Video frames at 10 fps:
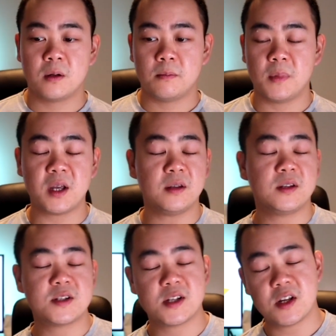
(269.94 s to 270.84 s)
Making
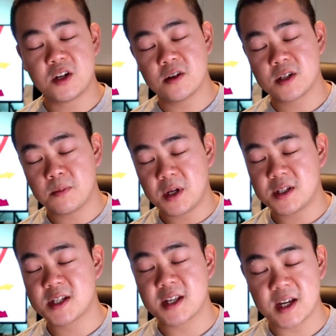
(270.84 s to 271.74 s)
decisions means
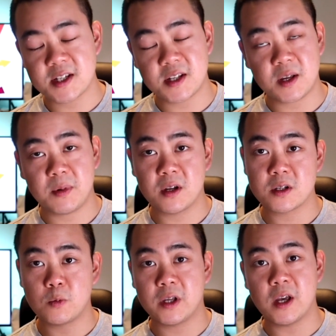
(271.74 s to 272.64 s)
scarcity because
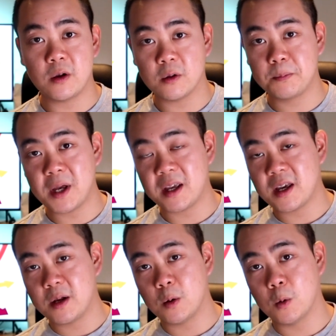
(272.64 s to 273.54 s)
we cannot pick
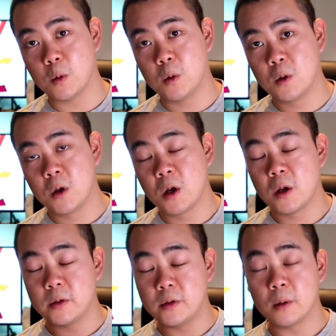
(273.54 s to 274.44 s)
it all.
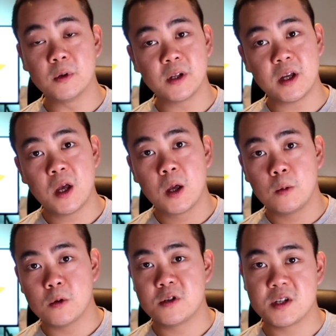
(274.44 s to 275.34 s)
Normally,
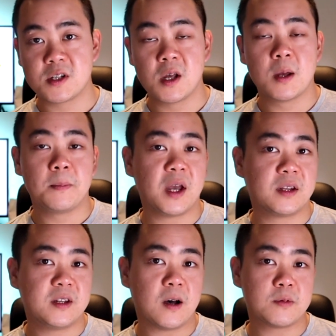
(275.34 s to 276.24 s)
we'll just pick
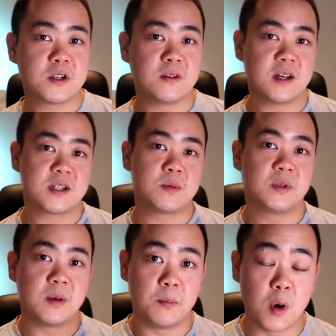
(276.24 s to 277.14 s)
the option that's
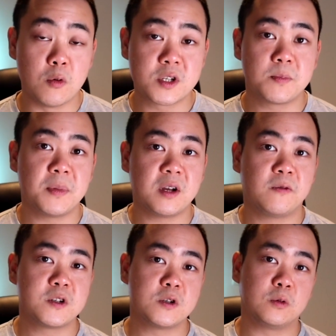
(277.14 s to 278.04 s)
the most
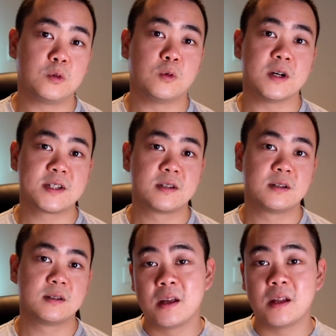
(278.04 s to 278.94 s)
beneficial to us.
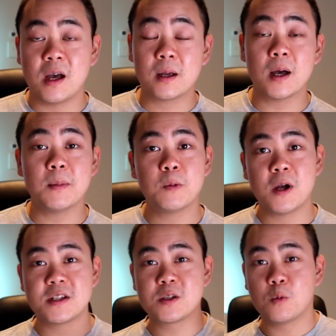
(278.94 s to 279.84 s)
A common way
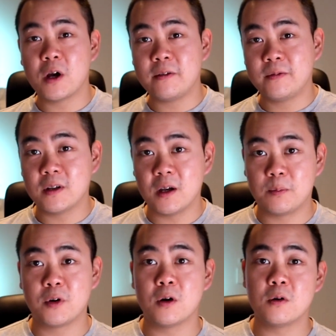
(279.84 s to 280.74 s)
is to weigh the
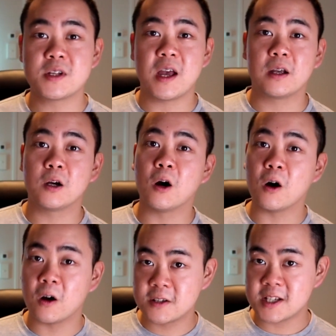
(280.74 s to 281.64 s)
pros and
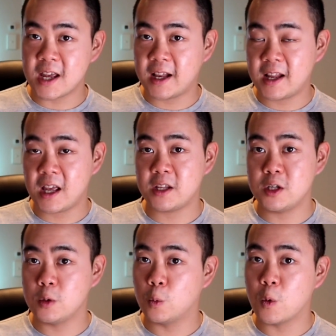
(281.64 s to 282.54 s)
cons and then
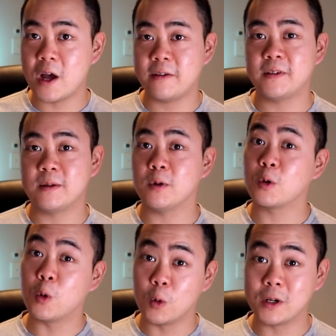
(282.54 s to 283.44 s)
you weigh them
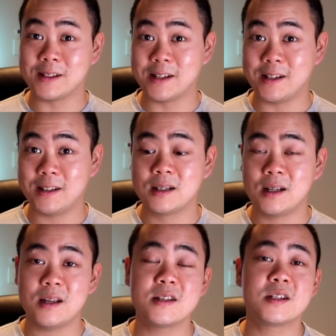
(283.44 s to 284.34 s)
accordingly.
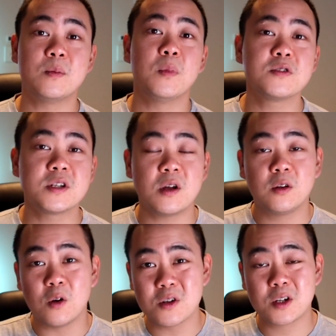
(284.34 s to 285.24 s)
It's the most
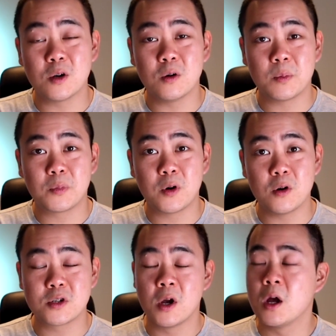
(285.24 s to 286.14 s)
logical
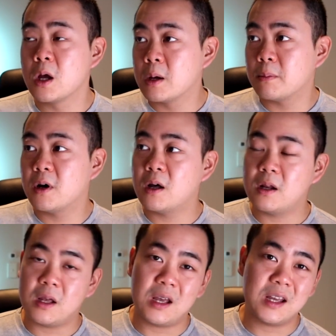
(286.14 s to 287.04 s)
approach, but
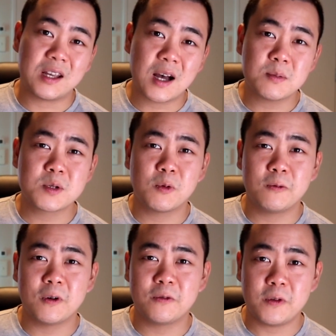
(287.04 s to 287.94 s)
it comes with
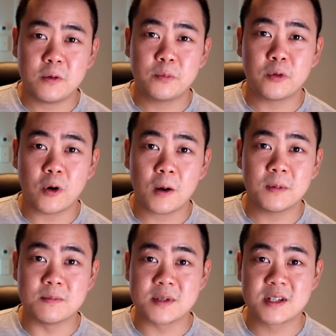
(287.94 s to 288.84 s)
a few
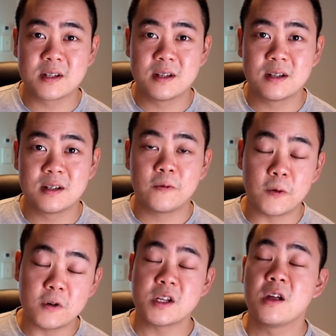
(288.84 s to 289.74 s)
problems.
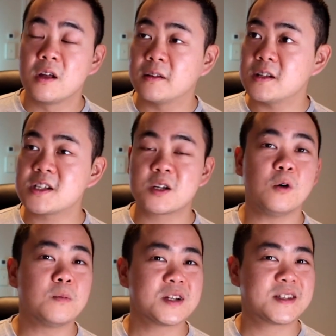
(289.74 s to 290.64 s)
First, the
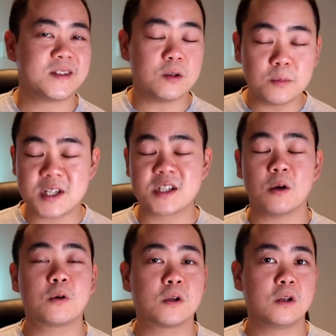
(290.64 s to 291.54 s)
score must still be so
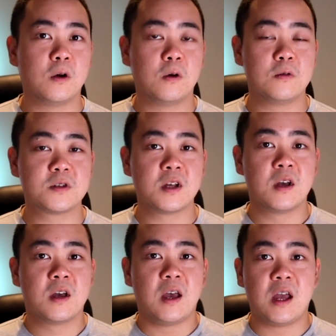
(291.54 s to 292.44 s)
close
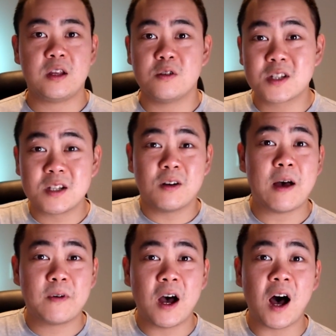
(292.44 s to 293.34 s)
and you still have
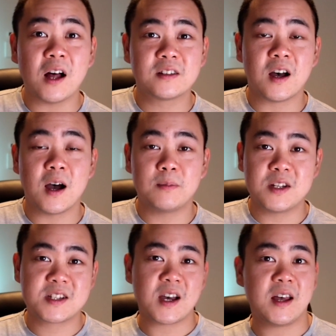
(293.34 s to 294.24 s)
a hard time
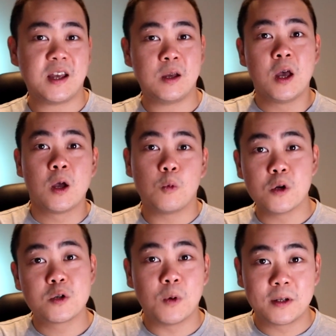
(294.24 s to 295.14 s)
deciding
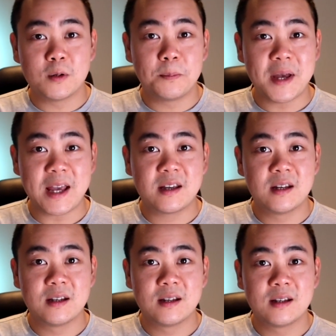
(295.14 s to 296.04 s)
which one to pick.
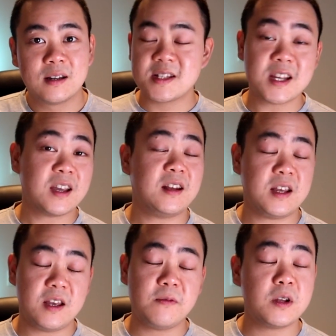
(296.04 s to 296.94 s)
Second,
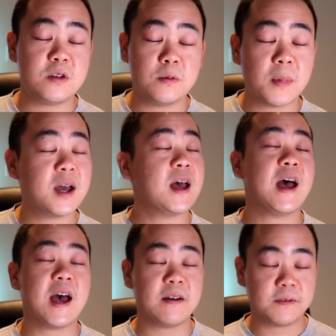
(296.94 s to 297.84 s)
even you might
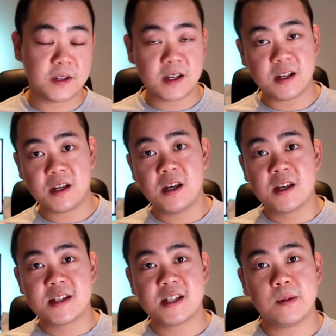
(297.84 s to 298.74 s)
have the
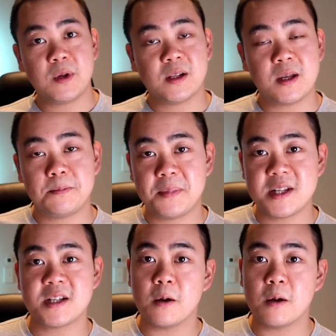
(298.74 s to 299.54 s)
seemingly best